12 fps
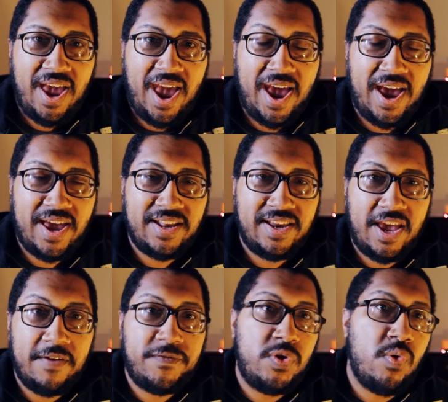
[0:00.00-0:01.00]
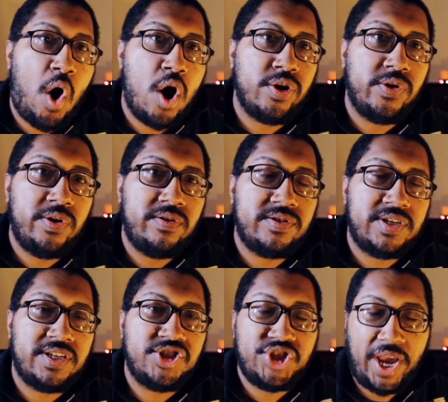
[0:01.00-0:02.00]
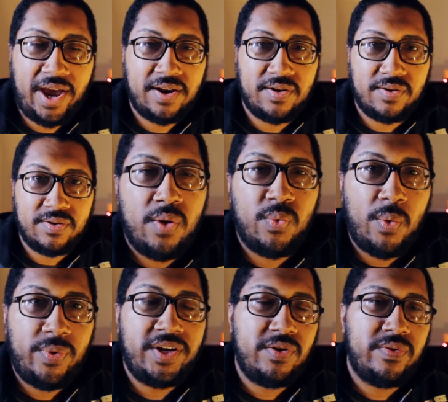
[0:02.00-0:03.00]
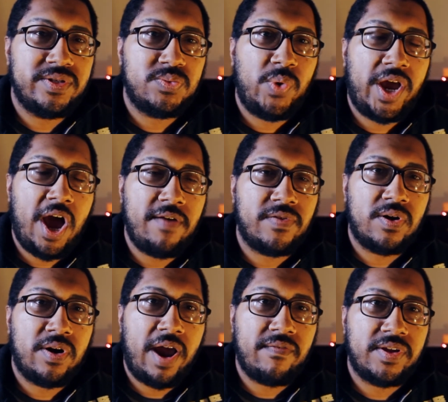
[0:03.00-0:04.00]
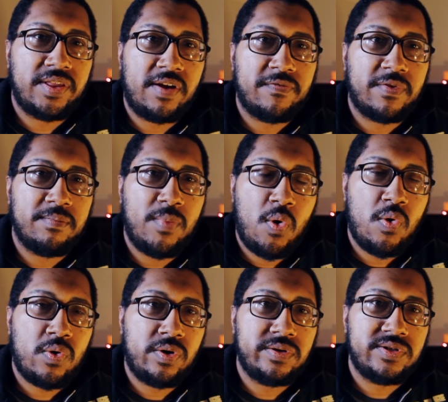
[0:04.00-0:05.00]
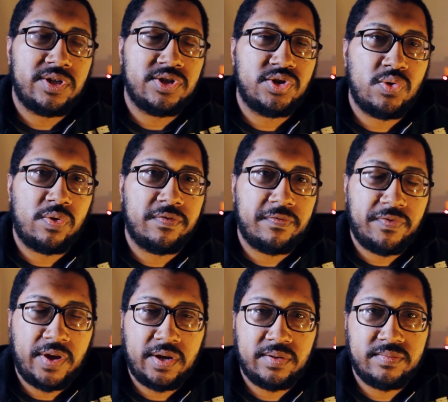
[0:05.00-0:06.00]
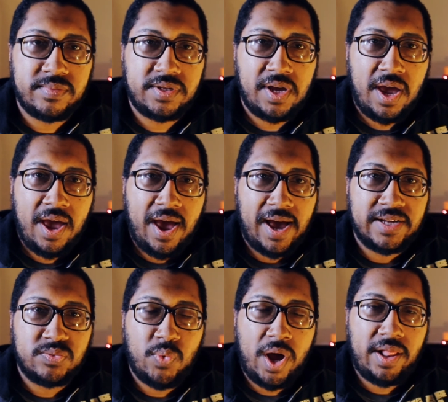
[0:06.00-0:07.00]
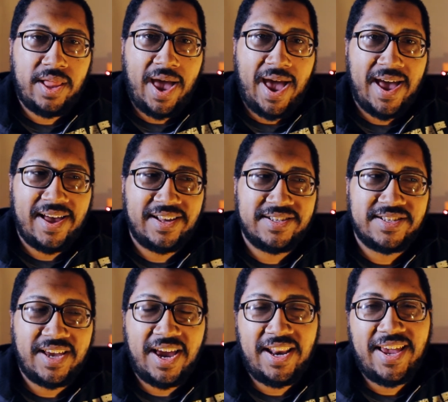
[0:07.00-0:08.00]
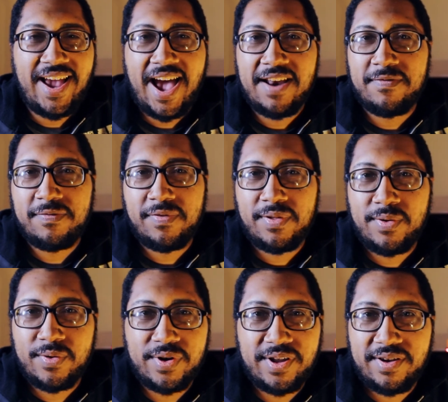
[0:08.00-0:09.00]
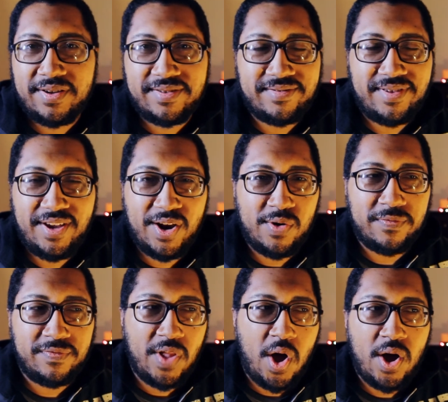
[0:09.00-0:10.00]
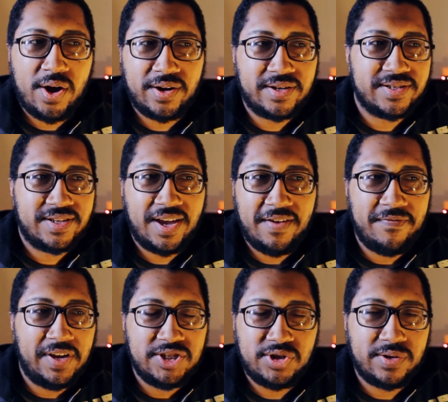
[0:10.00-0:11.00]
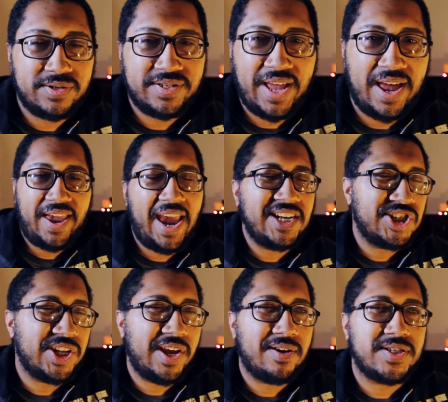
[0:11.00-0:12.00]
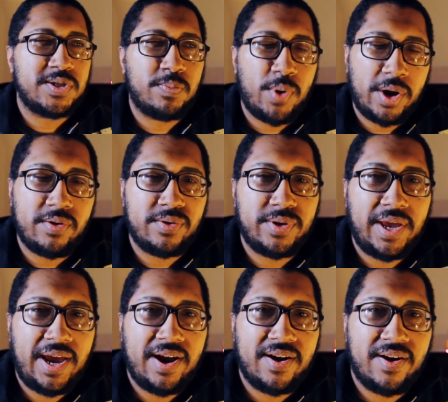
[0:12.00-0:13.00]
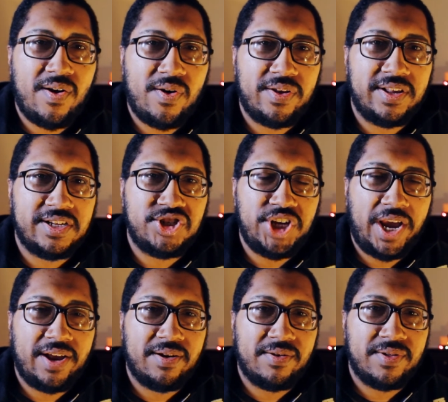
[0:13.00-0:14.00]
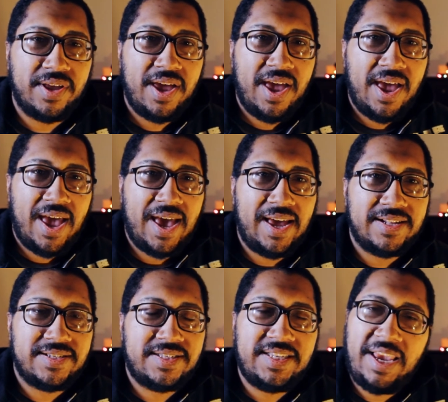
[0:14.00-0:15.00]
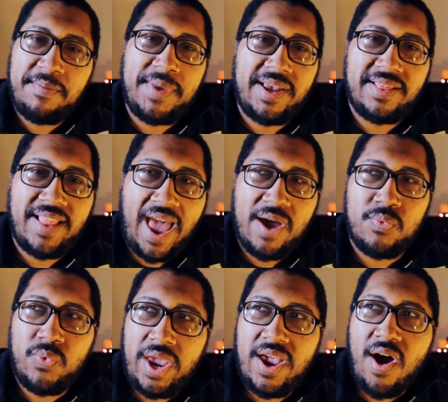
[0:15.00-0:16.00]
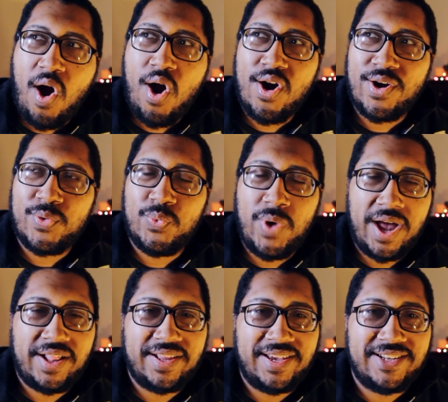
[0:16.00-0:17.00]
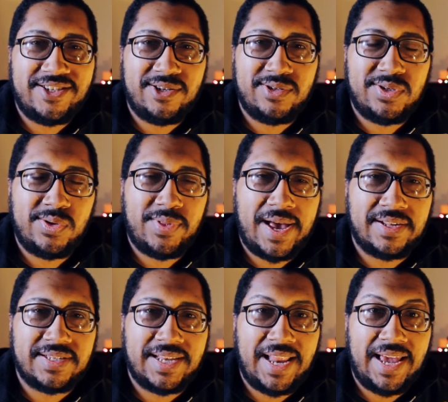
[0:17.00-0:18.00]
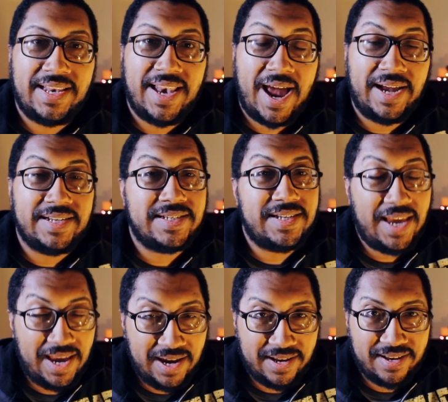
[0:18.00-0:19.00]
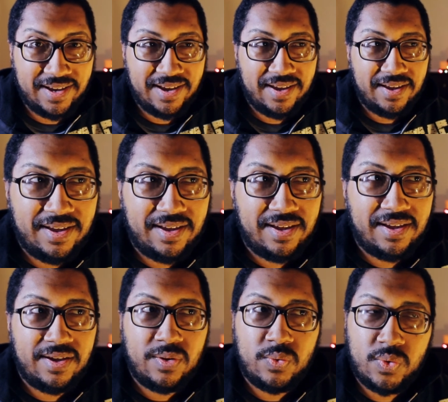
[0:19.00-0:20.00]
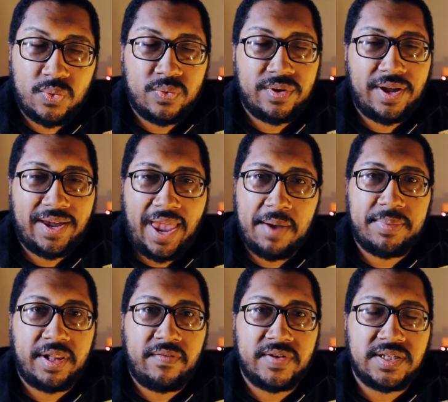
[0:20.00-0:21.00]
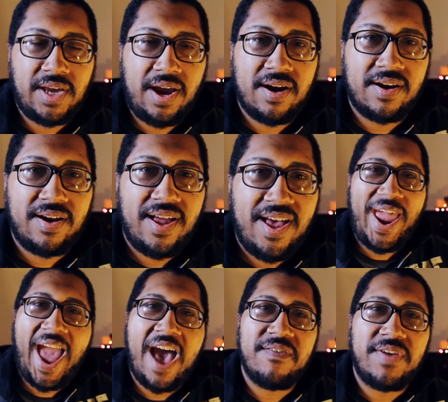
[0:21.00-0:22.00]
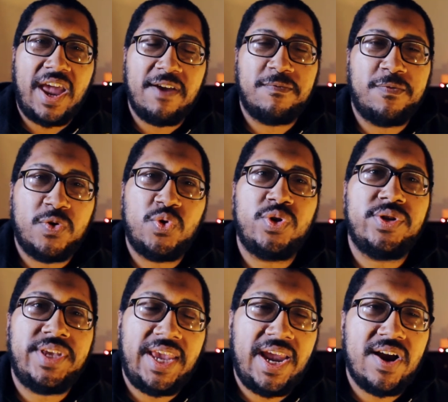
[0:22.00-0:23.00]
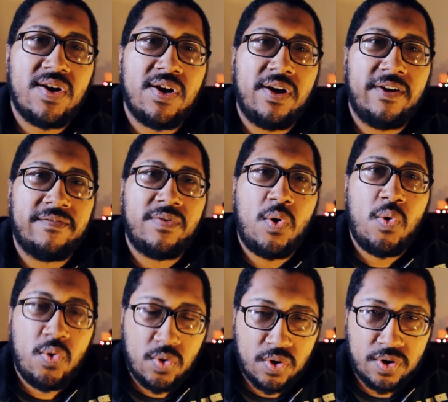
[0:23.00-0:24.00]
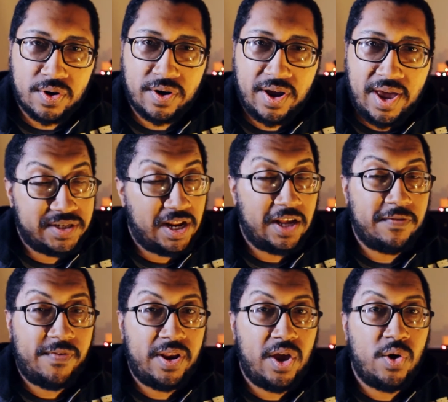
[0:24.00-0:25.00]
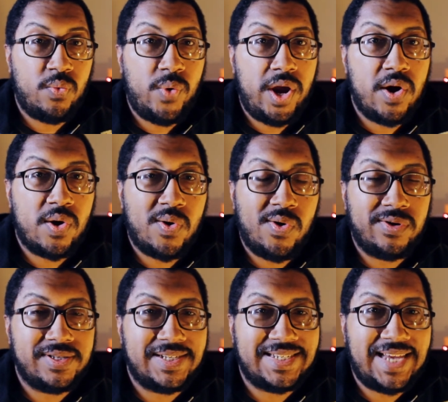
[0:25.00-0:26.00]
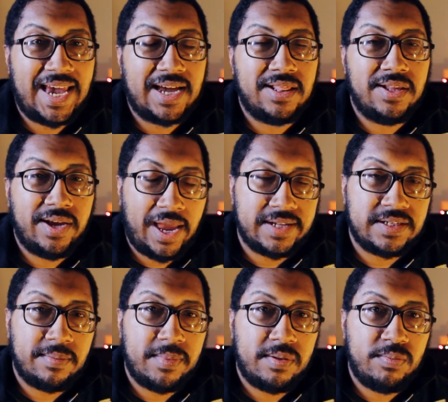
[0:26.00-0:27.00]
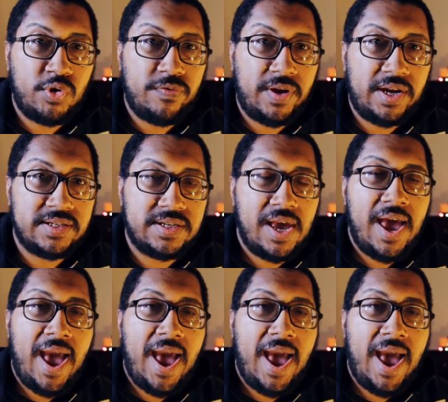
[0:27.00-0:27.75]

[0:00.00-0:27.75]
And if you are new to the channel, what we do is we cover everything from horror to short films, as well as any kind of Florida, you know, vlogs, adventures that occasionally are sprinkled here on the channel. And seeming that we are well into 2019, can't believe it's here. We have a full year of horror. In today's video, we are going to take a look at some of the movies,